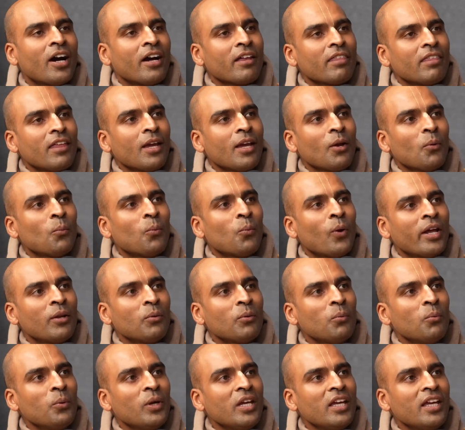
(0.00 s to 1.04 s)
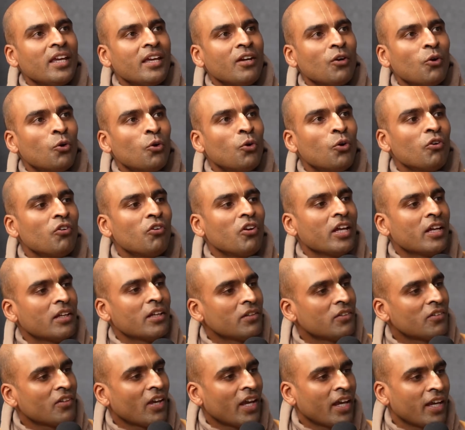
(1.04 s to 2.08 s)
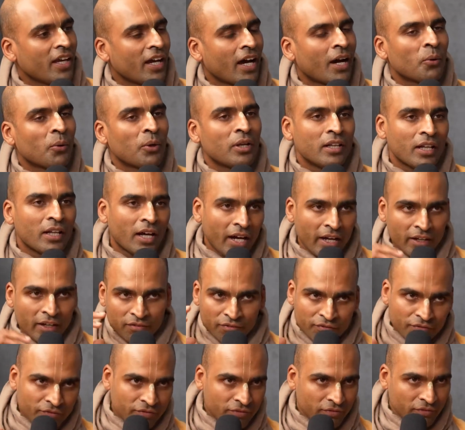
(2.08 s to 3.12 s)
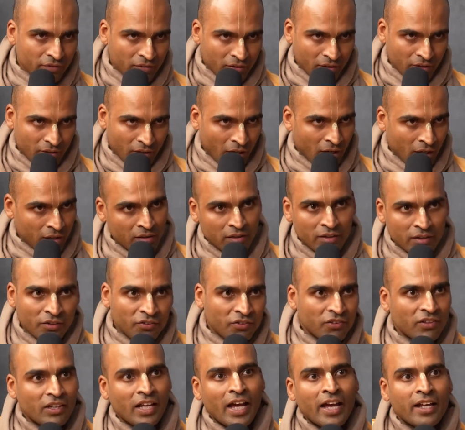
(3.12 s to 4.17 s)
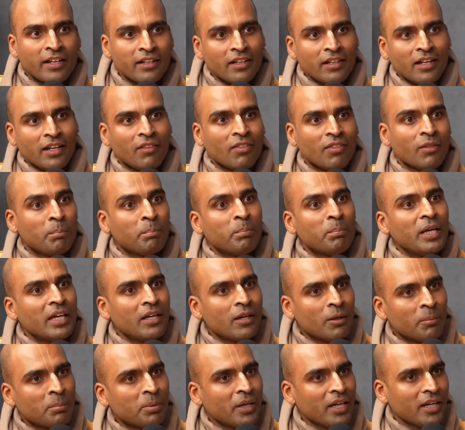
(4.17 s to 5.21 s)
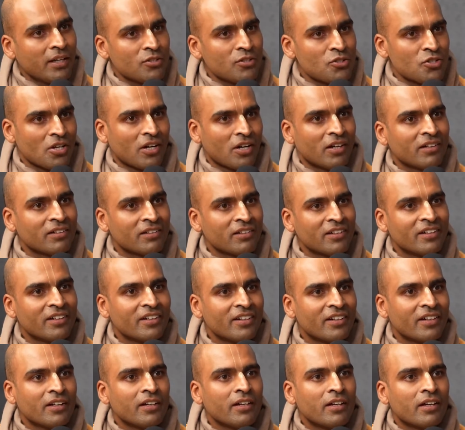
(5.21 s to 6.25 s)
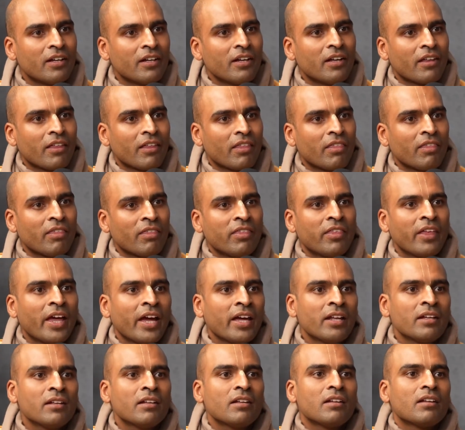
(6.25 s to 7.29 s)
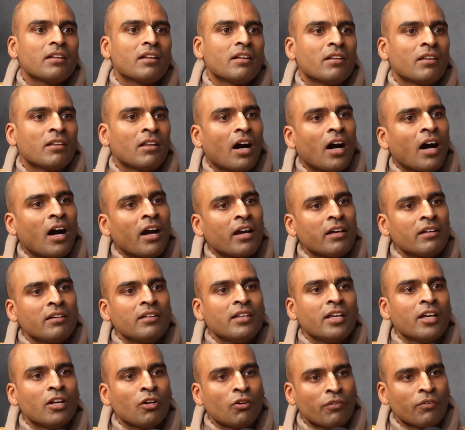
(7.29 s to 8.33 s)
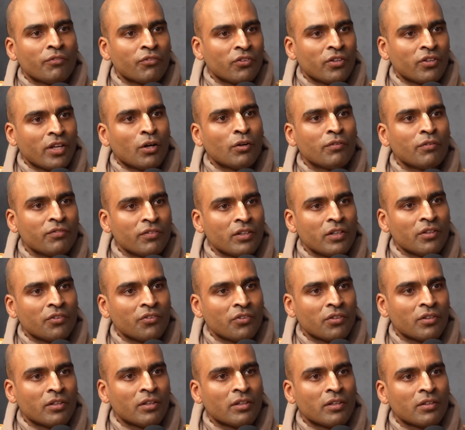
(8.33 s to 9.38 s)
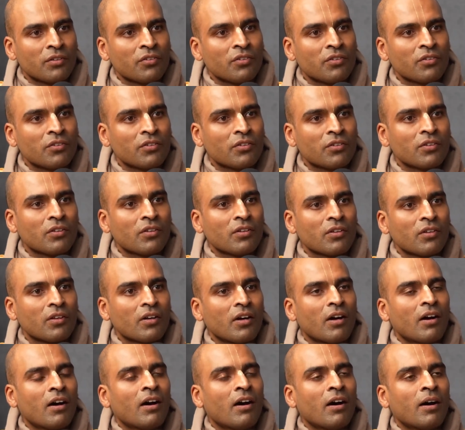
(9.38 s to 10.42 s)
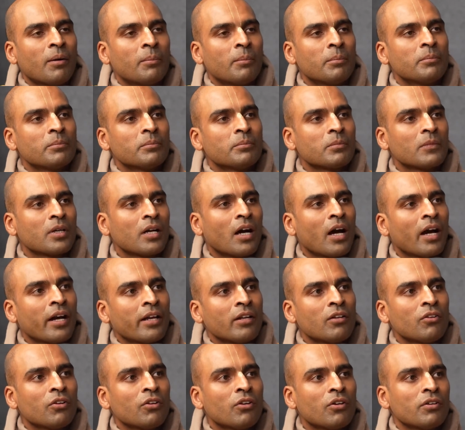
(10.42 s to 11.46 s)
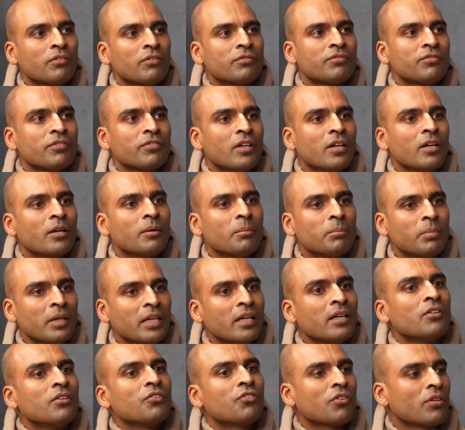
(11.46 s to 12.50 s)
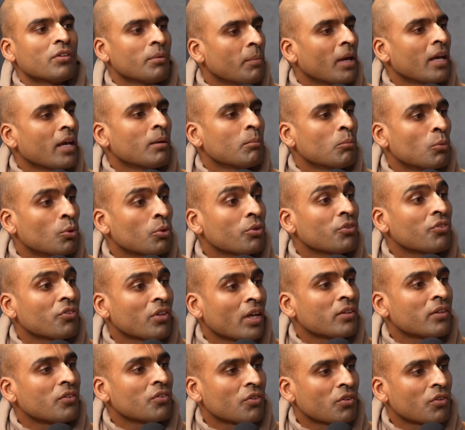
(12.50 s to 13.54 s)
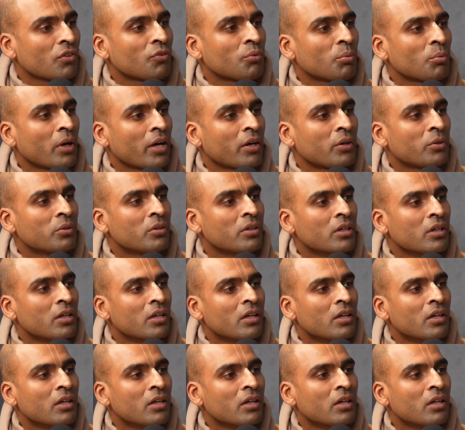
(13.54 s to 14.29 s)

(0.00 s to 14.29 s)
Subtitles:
I think when we orientate our life understanding the bigger picture, then the idea of selflessness kind of begins to make more sense as well.